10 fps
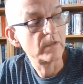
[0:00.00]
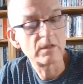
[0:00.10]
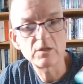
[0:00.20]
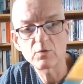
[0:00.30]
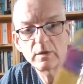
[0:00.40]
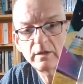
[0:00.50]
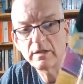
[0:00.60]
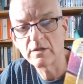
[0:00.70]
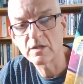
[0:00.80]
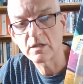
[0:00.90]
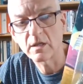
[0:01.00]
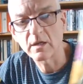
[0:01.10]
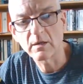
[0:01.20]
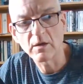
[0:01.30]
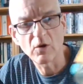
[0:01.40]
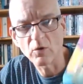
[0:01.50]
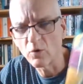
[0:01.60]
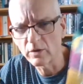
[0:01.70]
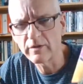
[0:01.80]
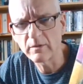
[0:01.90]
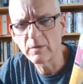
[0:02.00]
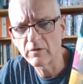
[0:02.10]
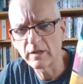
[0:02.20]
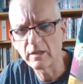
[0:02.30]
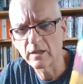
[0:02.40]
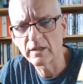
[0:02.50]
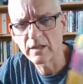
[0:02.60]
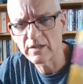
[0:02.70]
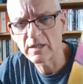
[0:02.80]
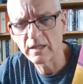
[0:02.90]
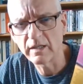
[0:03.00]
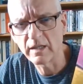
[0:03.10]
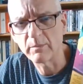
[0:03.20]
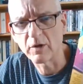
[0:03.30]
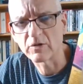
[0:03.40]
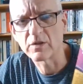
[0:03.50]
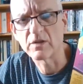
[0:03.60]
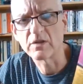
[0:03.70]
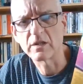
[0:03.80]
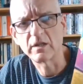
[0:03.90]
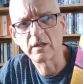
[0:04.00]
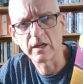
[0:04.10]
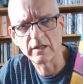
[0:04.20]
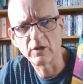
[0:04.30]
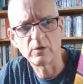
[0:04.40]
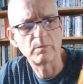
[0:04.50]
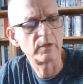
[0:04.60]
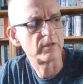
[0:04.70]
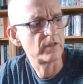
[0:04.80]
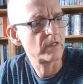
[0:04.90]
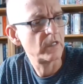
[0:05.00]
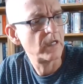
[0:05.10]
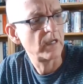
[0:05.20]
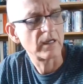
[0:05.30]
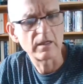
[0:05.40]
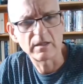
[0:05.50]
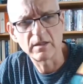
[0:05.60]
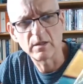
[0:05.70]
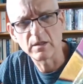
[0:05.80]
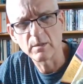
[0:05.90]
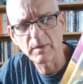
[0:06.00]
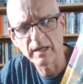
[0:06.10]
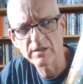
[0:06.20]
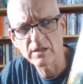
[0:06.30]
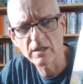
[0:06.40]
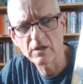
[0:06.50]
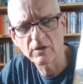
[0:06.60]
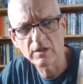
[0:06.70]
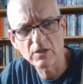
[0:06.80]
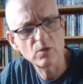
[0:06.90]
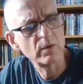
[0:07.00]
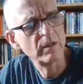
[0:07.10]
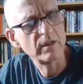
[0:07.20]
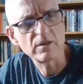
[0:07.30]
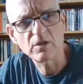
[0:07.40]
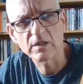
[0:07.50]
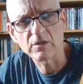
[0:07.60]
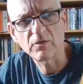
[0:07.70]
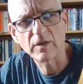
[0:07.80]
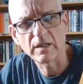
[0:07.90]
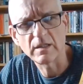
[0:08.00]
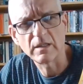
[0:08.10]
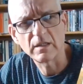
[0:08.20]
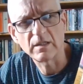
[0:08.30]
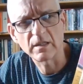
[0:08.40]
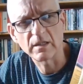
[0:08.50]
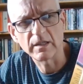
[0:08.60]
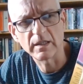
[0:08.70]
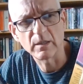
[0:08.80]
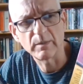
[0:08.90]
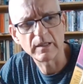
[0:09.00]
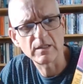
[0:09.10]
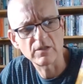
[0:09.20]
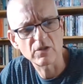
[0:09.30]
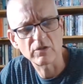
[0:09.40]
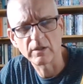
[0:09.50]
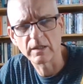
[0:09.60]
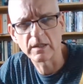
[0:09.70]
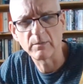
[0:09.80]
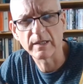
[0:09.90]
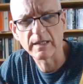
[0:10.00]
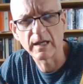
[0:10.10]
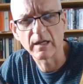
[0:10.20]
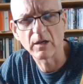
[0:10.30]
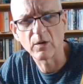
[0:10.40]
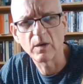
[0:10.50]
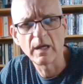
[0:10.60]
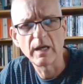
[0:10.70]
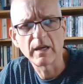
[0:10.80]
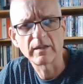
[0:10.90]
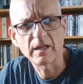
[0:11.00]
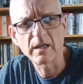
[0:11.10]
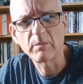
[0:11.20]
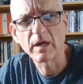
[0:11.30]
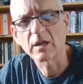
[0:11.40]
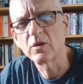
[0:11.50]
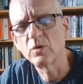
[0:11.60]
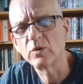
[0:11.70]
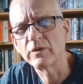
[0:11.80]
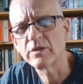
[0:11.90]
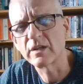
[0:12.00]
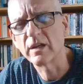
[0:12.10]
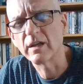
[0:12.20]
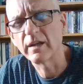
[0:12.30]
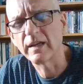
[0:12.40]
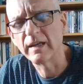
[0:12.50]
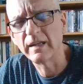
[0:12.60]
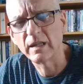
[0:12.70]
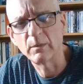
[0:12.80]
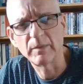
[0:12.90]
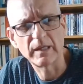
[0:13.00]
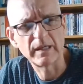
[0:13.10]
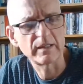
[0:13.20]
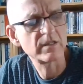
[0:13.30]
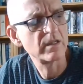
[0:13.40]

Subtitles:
This one is. All of them are still in their boxes and unopened. The plastic on this one has faded a little bit. It's gone a little bit yellow. I think it might have caught the sunlight a little bit.